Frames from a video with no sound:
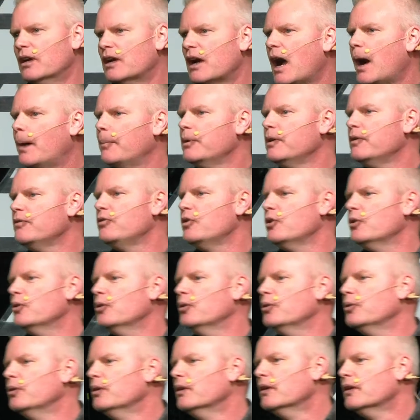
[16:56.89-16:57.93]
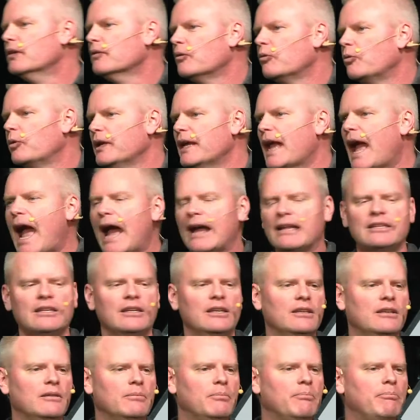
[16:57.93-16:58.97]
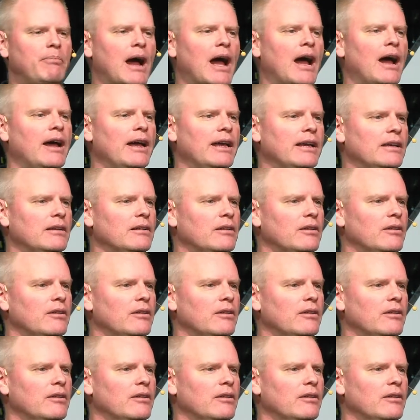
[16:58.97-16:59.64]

how many of you reacted by